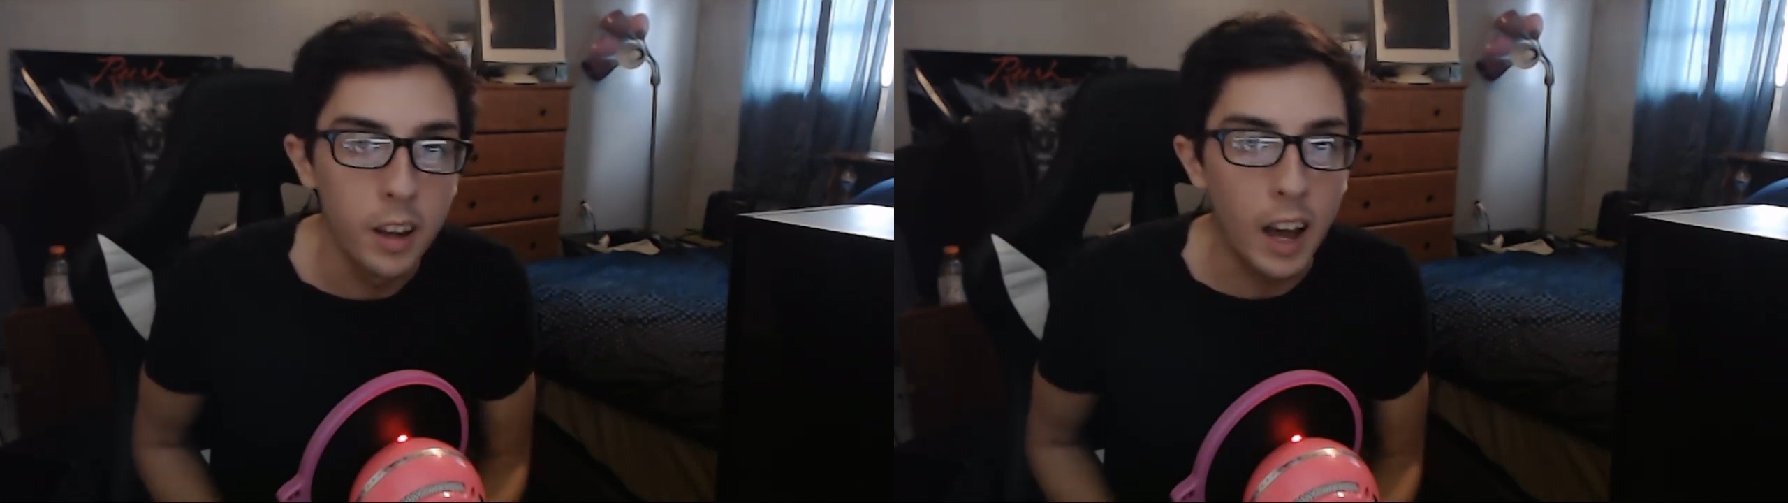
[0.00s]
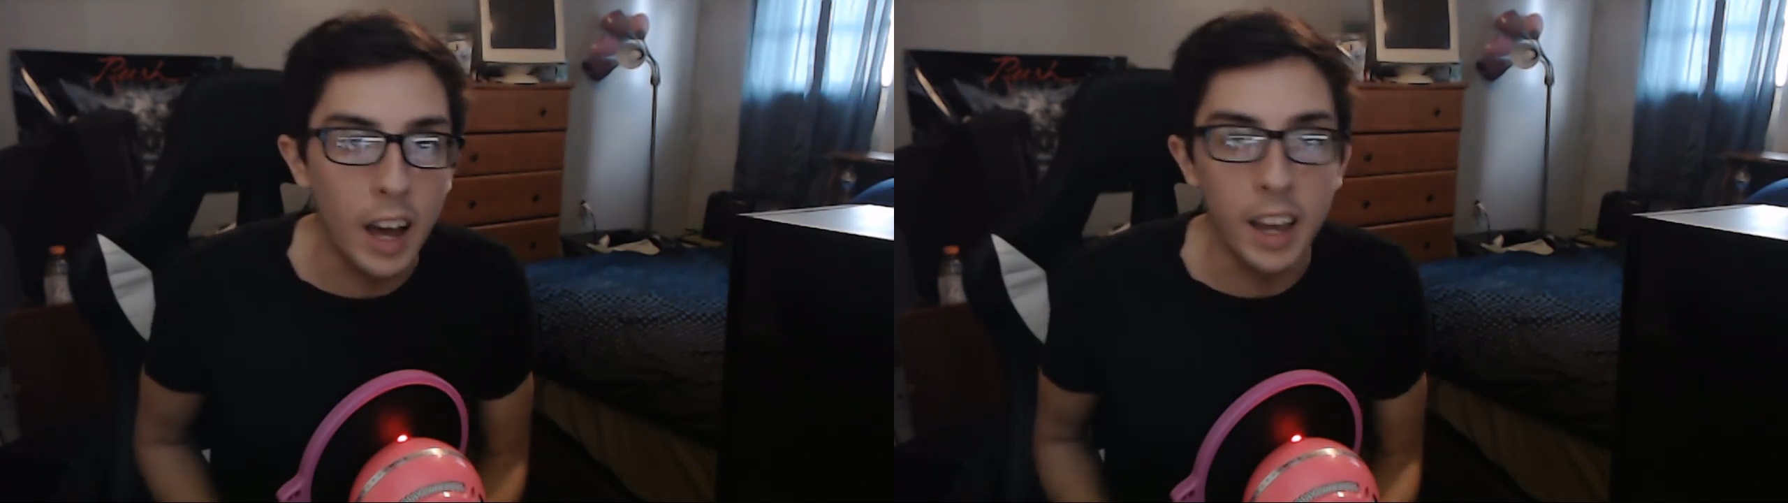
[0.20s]

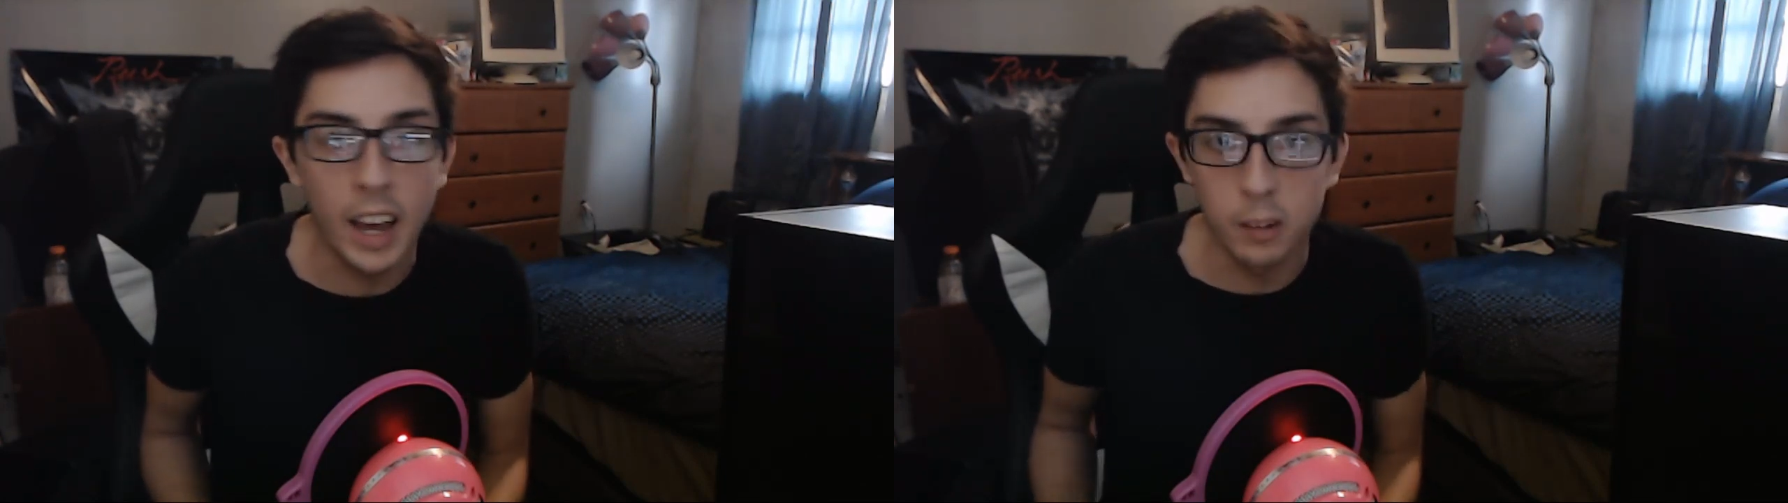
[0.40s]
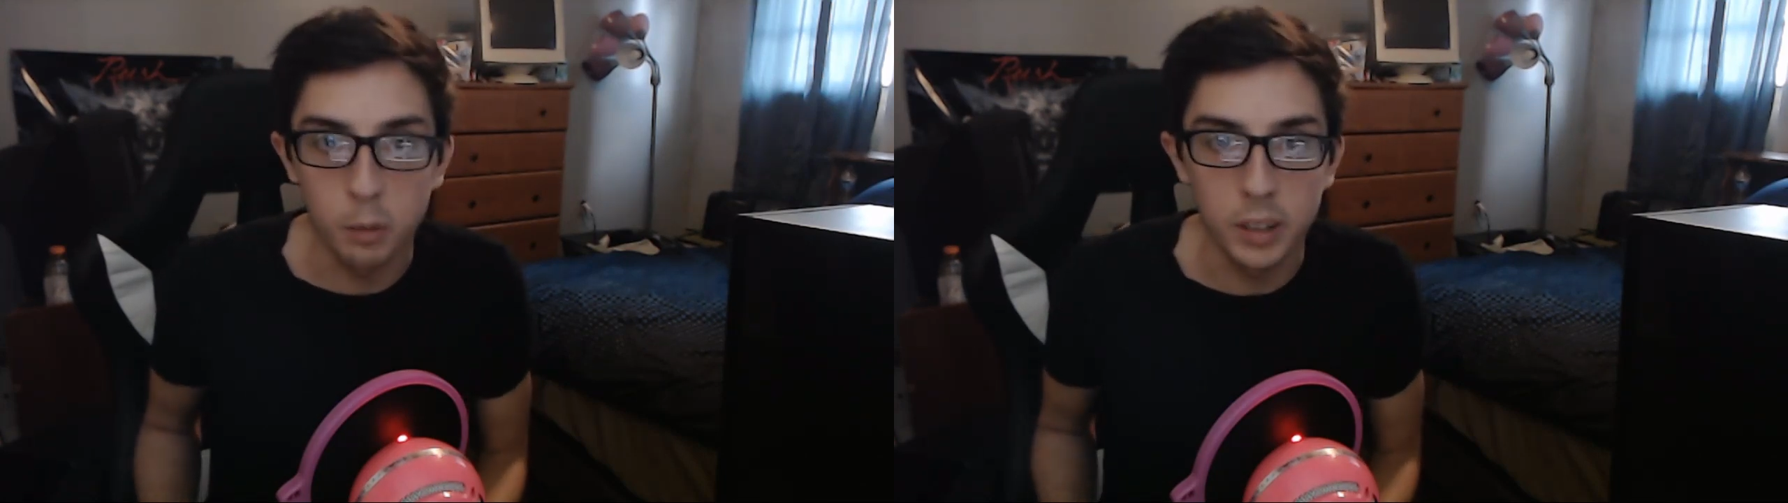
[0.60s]
I
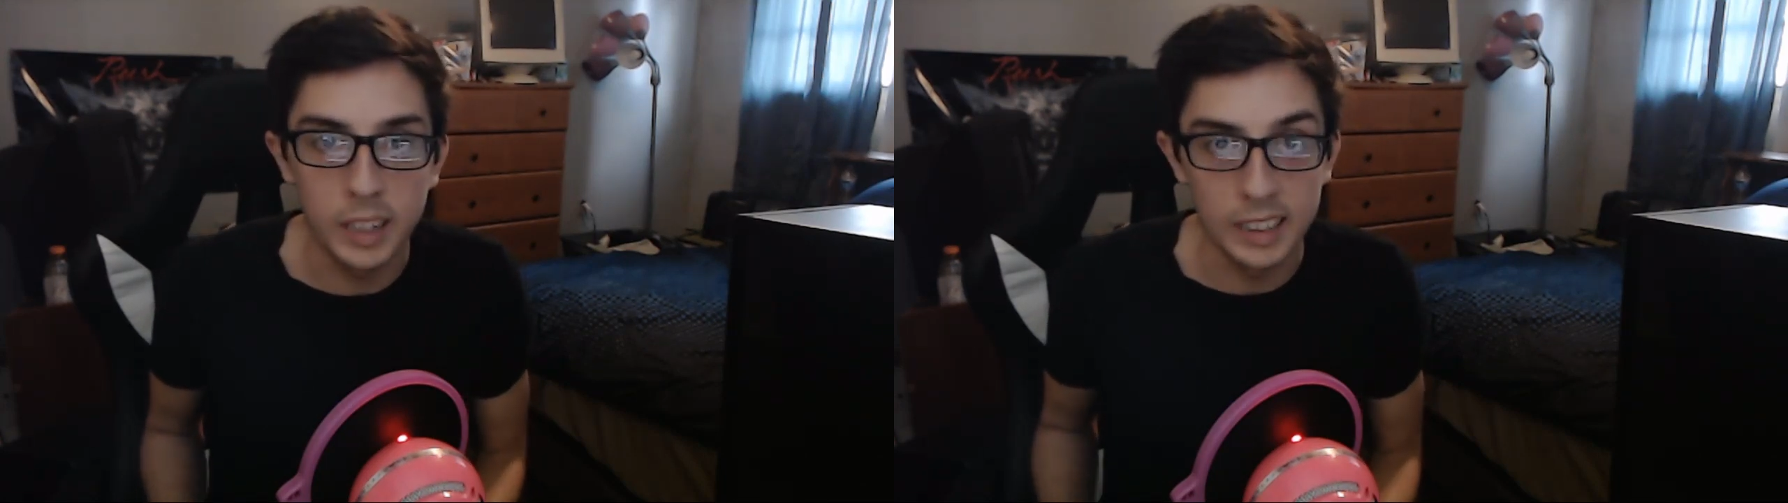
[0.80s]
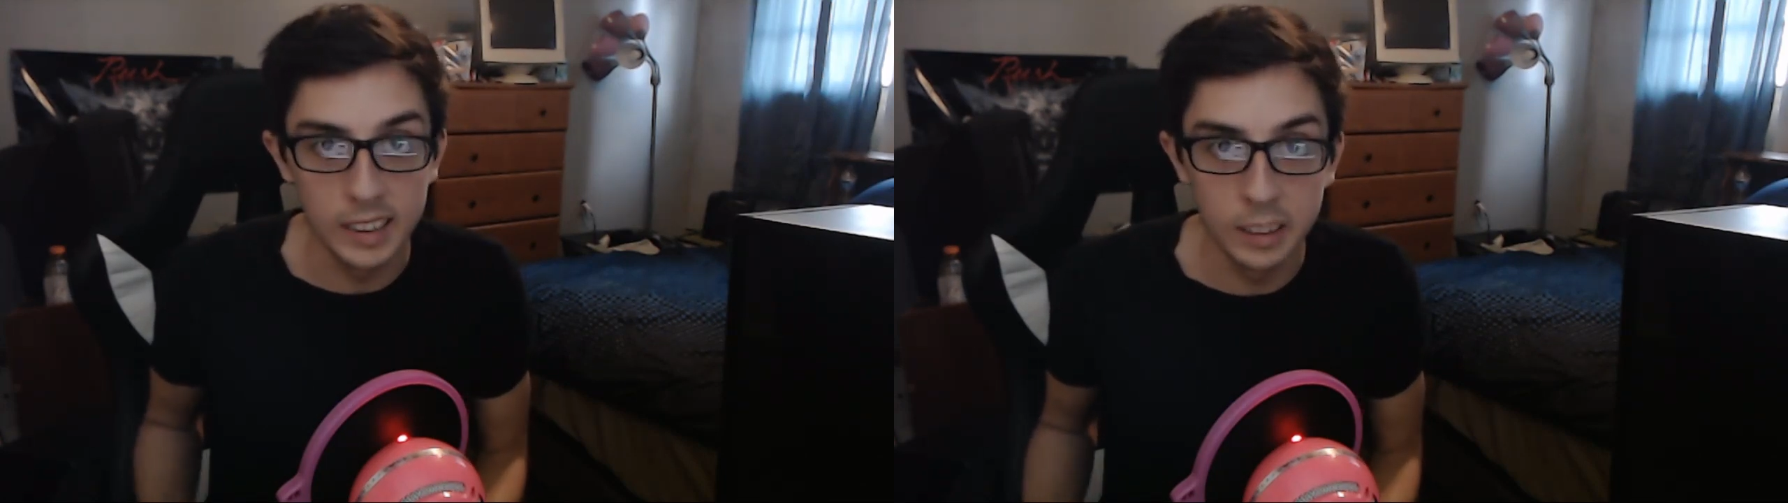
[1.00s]
had to play
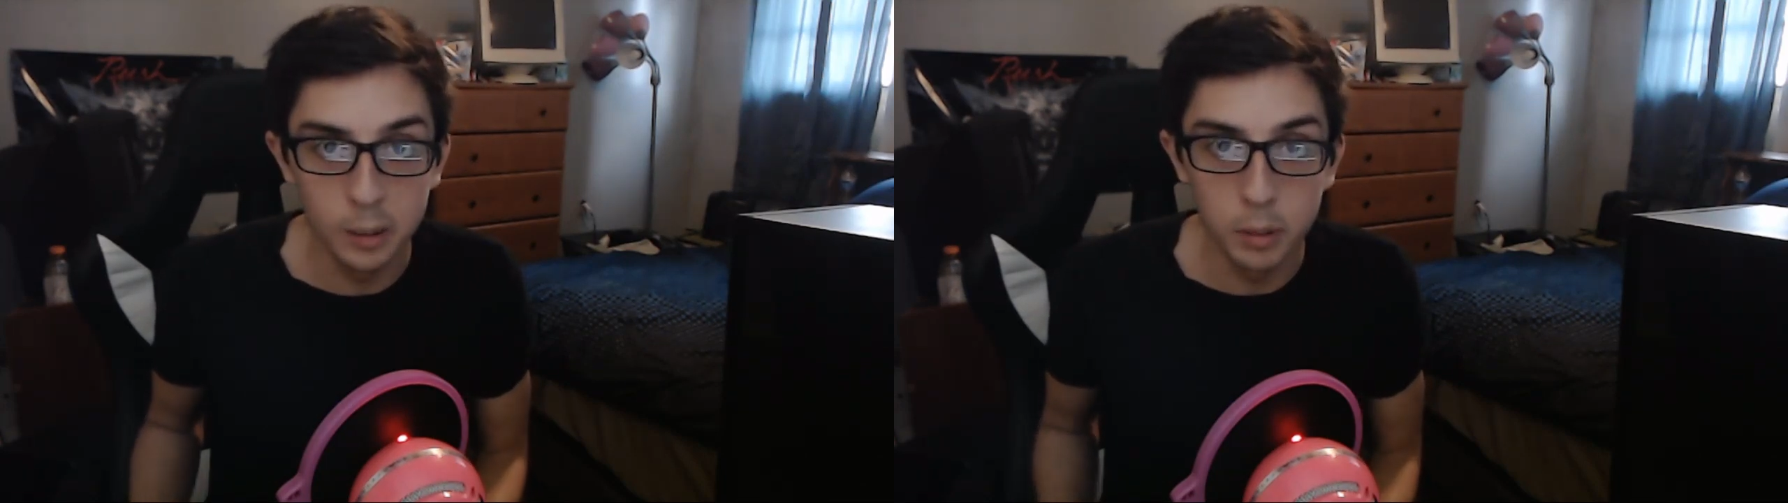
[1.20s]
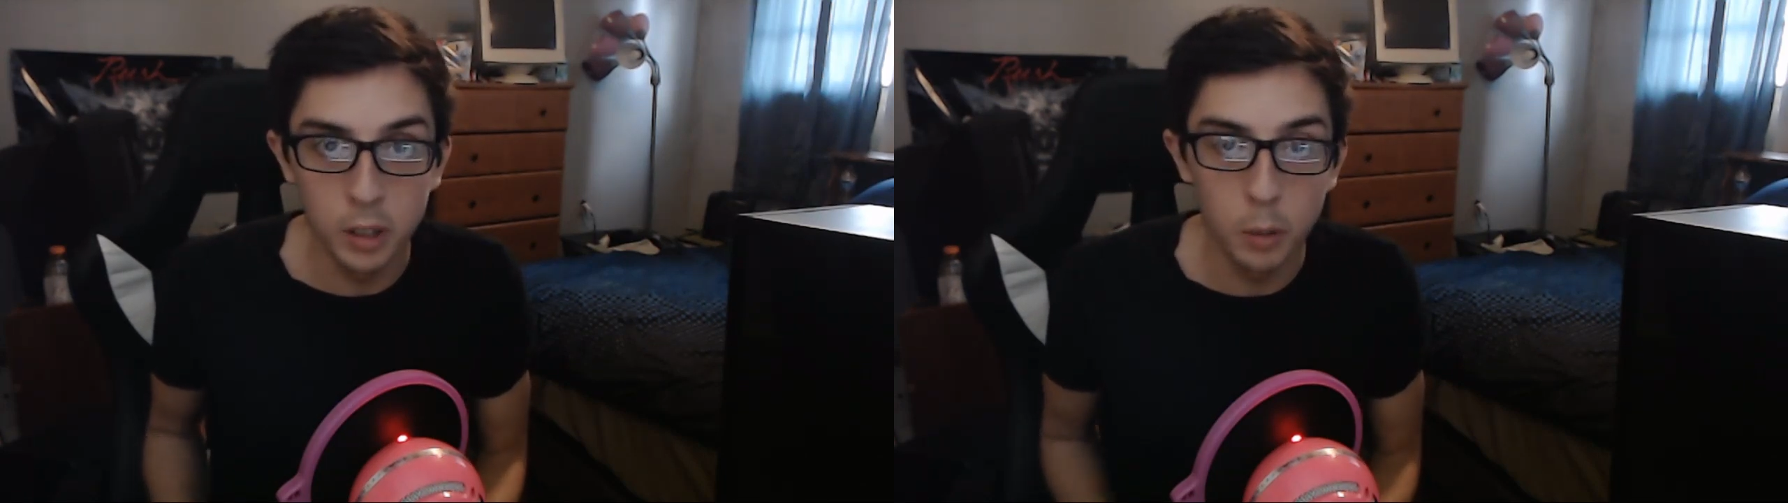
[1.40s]
a little
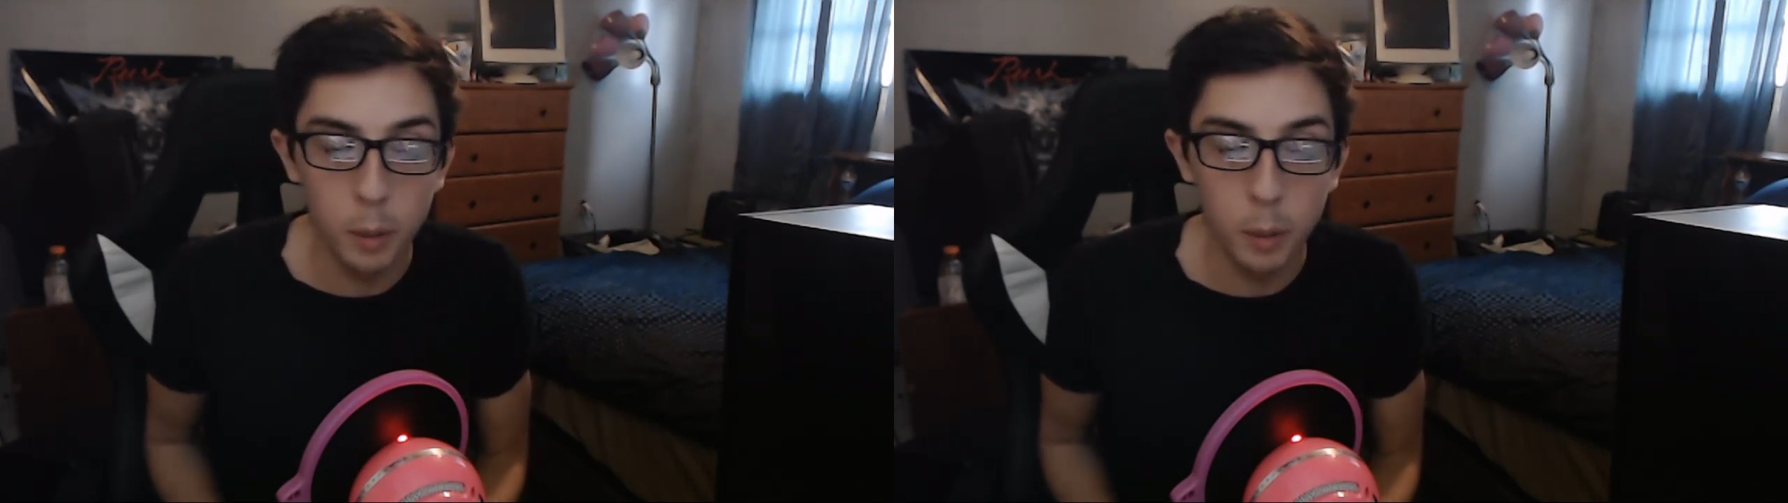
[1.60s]
below